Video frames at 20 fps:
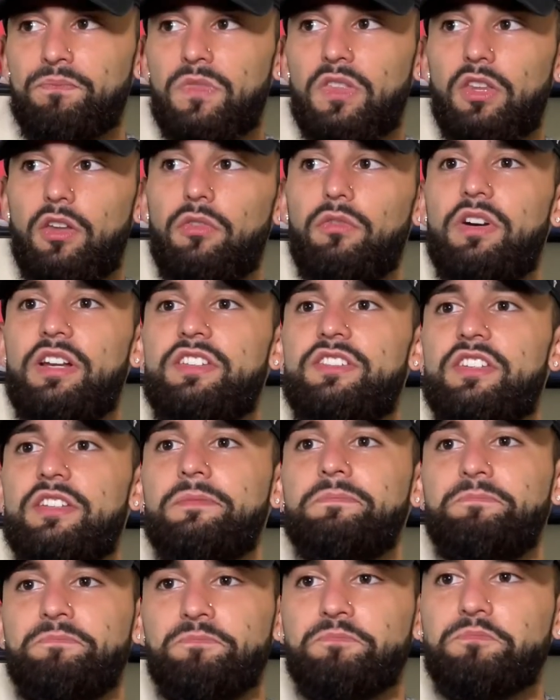The
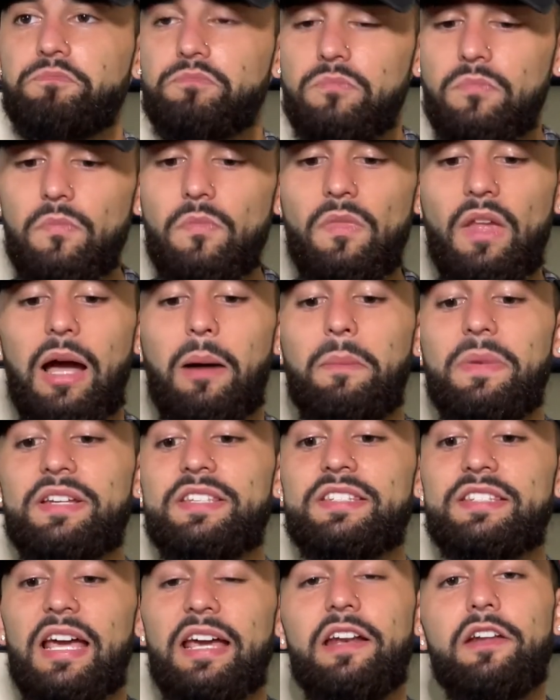reason I'm
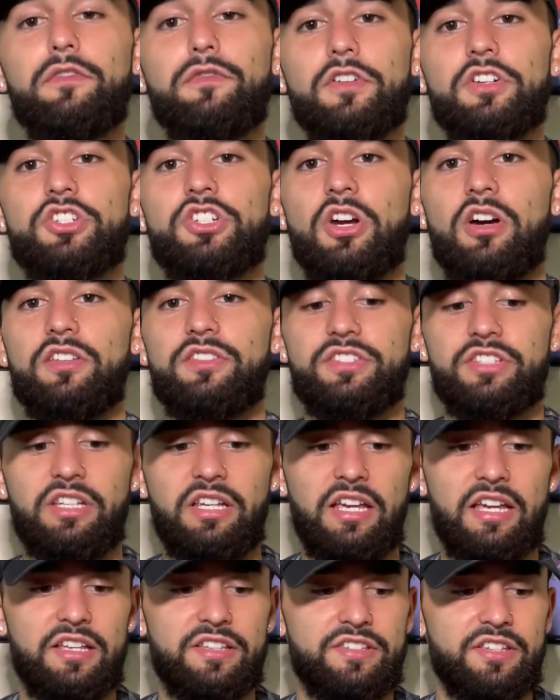excited for
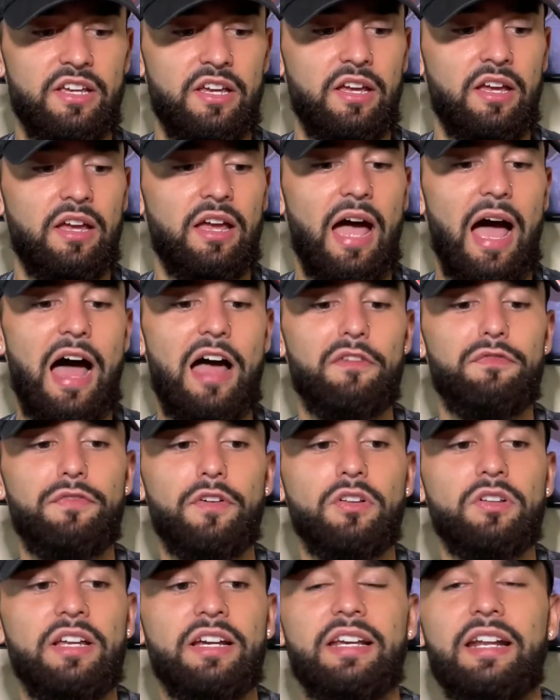Chauncey is I
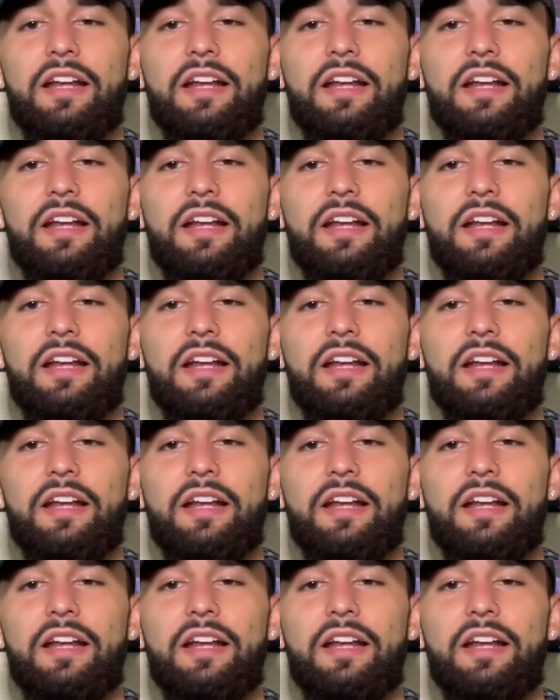felt like, and I've